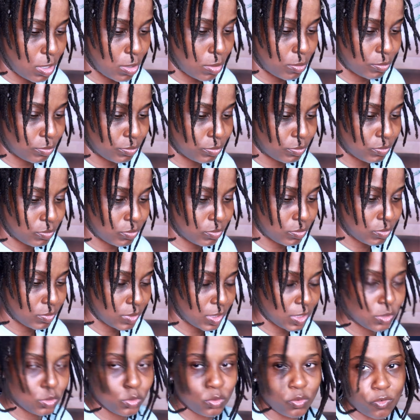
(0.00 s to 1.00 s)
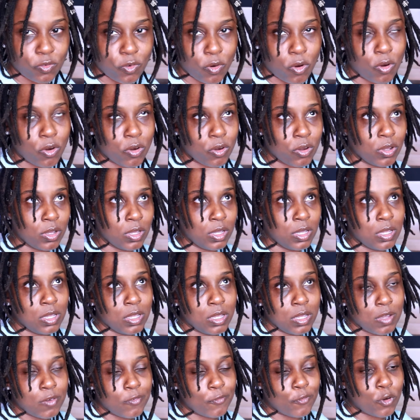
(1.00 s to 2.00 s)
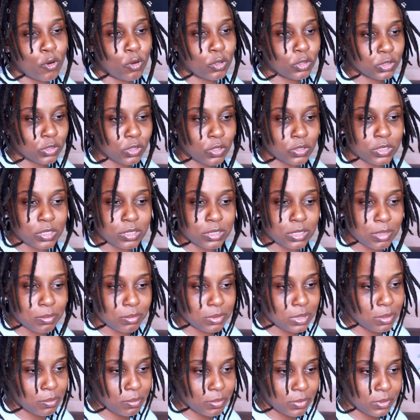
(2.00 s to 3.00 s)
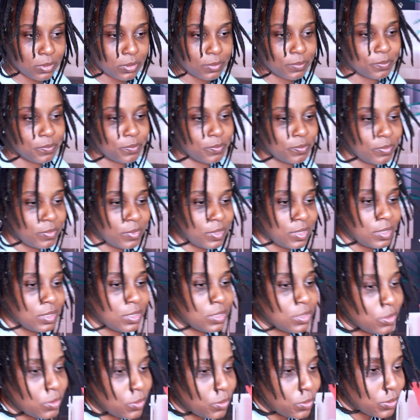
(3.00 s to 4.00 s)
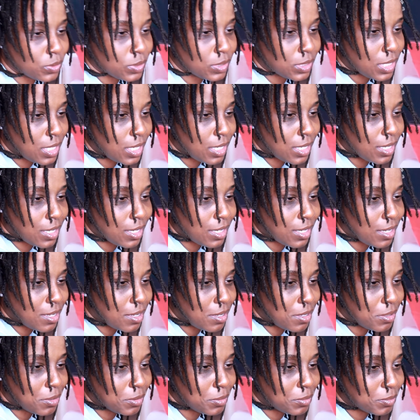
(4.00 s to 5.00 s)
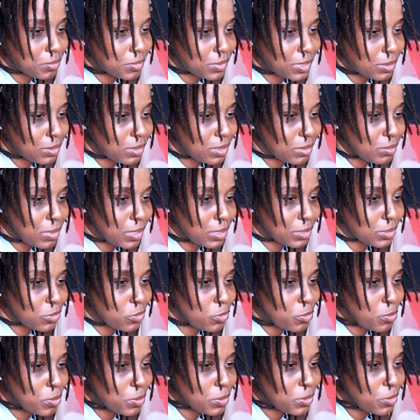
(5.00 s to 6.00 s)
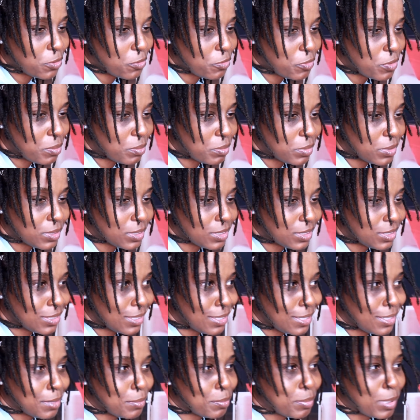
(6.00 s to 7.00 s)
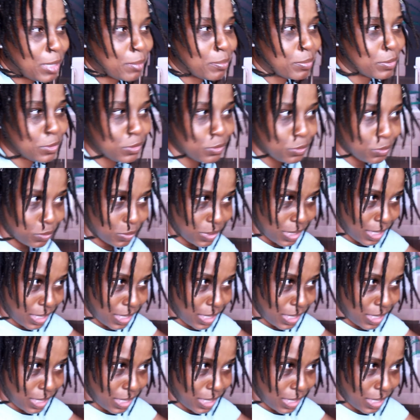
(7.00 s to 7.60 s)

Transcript: um, let's do fall. Fall starts in September. So say um, September, October, November. Say the paper due